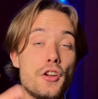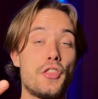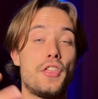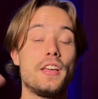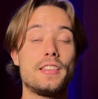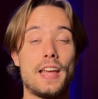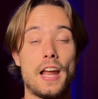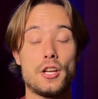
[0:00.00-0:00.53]

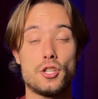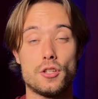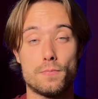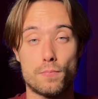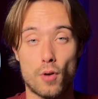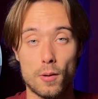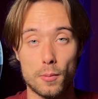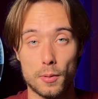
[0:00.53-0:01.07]
thing that I should
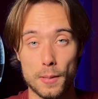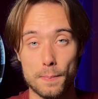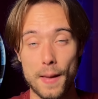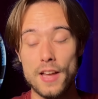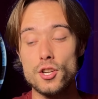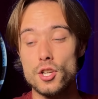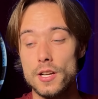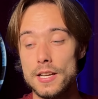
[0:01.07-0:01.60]
probably
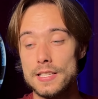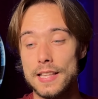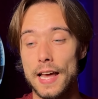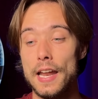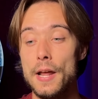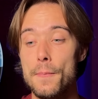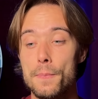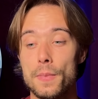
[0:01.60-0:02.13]
mention is that
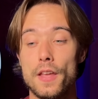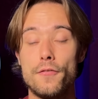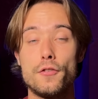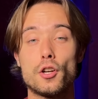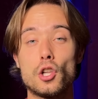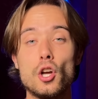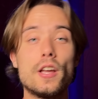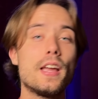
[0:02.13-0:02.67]
if you're
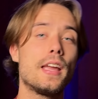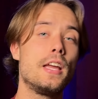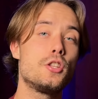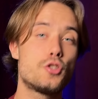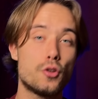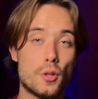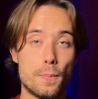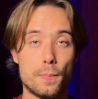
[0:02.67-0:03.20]
looking
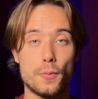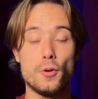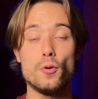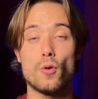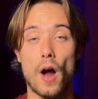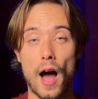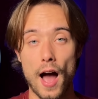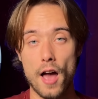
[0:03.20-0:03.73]
into the
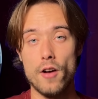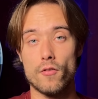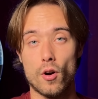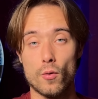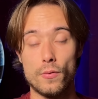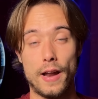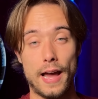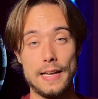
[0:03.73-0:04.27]
Pure IRO
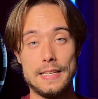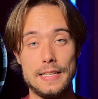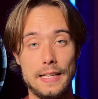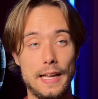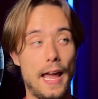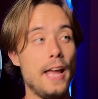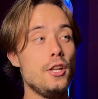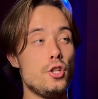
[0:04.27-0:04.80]

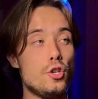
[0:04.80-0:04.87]
98, you